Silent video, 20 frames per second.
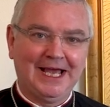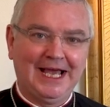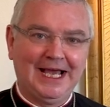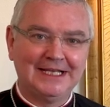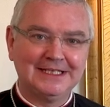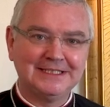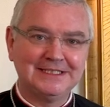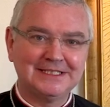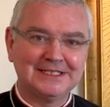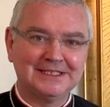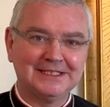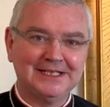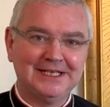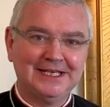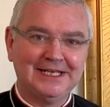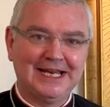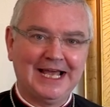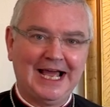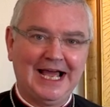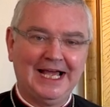and
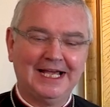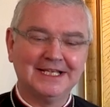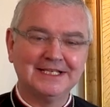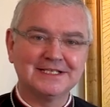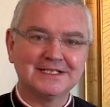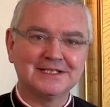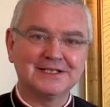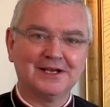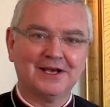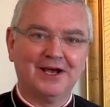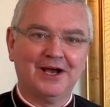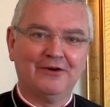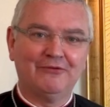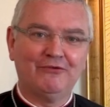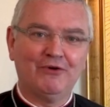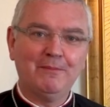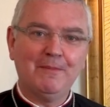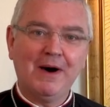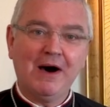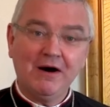it has a
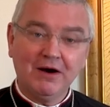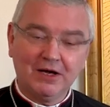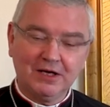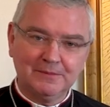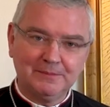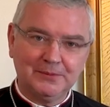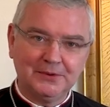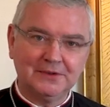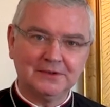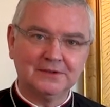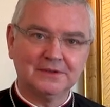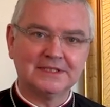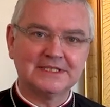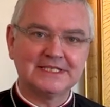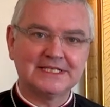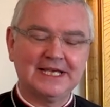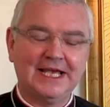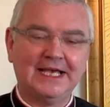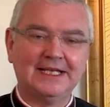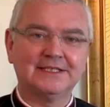remarkable
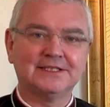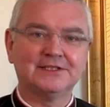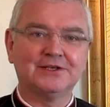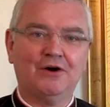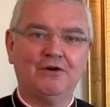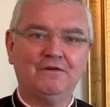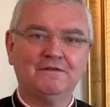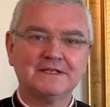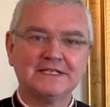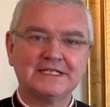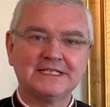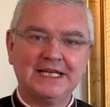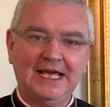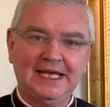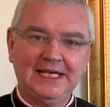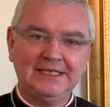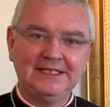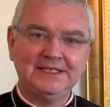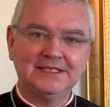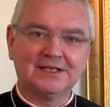set of
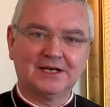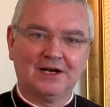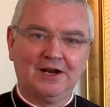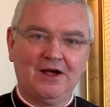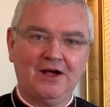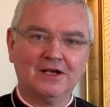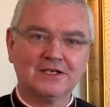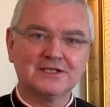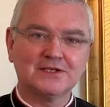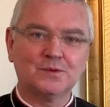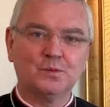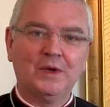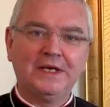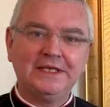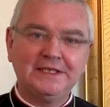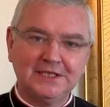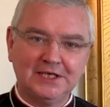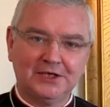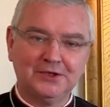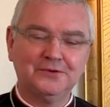stained glass
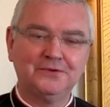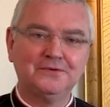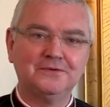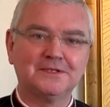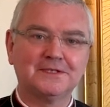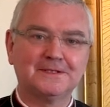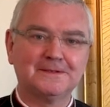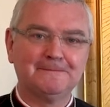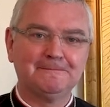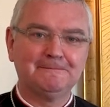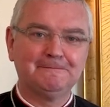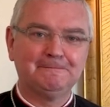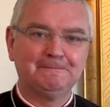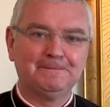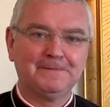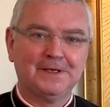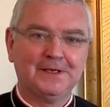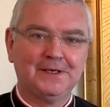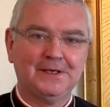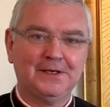windows,
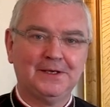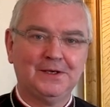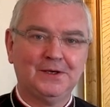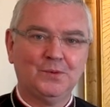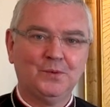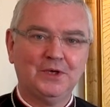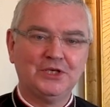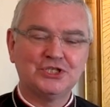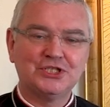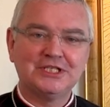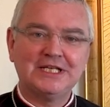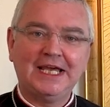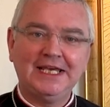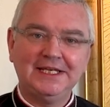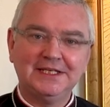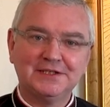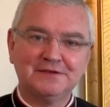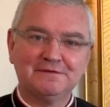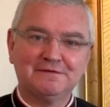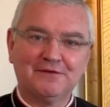which
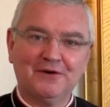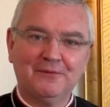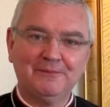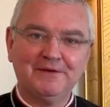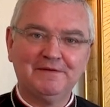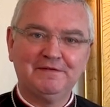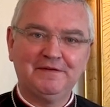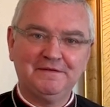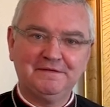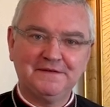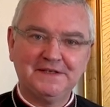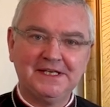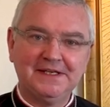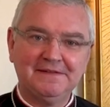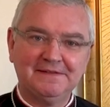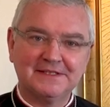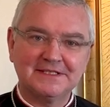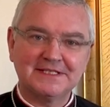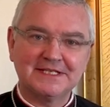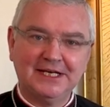date from the
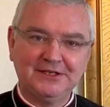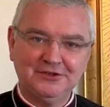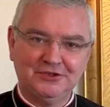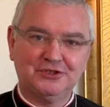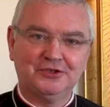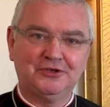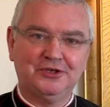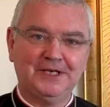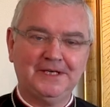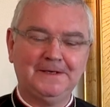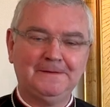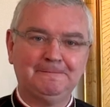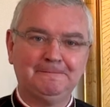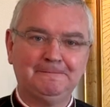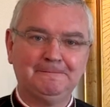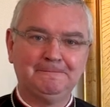15th century.